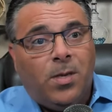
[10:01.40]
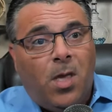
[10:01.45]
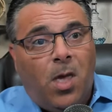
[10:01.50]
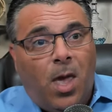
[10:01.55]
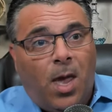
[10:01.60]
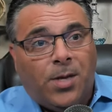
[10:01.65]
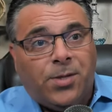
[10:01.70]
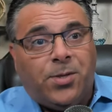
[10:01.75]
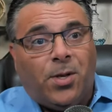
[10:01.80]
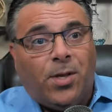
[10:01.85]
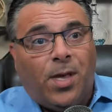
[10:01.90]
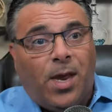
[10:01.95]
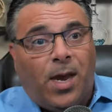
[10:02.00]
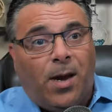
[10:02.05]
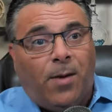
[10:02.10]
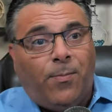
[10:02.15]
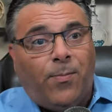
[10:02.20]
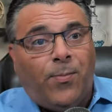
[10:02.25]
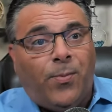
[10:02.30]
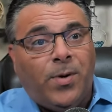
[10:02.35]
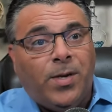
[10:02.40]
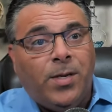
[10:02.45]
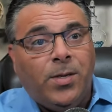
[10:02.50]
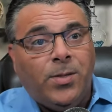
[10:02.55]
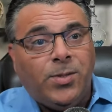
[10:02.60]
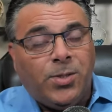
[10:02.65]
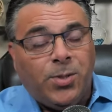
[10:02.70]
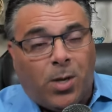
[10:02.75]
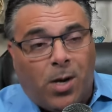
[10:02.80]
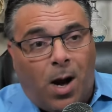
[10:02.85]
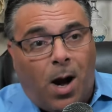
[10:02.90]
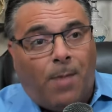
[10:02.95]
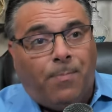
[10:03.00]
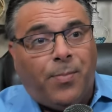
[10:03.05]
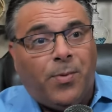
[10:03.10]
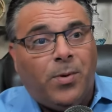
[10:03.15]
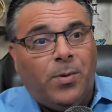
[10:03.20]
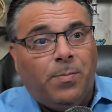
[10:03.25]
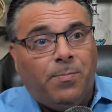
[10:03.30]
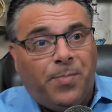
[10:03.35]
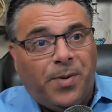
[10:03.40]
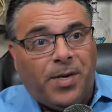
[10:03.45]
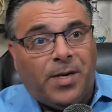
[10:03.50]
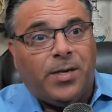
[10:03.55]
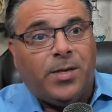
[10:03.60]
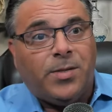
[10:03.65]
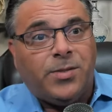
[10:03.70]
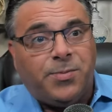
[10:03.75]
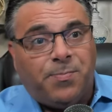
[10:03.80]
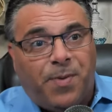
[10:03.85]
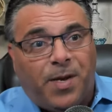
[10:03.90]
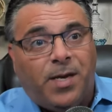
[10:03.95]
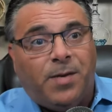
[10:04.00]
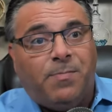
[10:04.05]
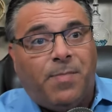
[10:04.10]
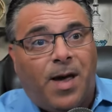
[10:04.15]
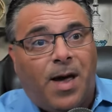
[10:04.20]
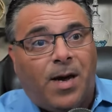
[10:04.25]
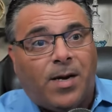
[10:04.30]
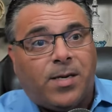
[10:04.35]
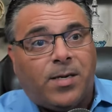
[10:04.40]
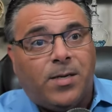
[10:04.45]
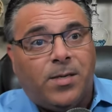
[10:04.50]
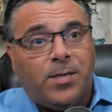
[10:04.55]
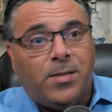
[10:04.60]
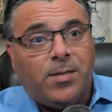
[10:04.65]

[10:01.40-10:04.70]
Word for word: until every copper penny is paid back.